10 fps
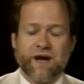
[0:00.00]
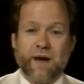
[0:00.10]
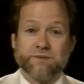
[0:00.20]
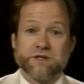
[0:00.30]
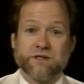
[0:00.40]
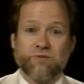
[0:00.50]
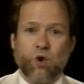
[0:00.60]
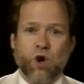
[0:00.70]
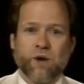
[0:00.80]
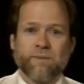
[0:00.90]
I'm Steve
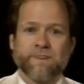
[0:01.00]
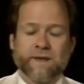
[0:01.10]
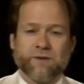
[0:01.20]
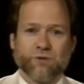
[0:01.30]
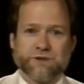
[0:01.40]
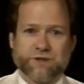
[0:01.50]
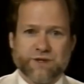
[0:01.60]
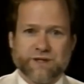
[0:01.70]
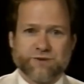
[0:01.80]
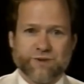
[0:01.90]
Wall, and we'll see you
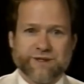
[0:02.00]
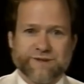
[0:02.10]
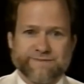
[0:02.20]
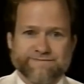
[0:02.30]
next week.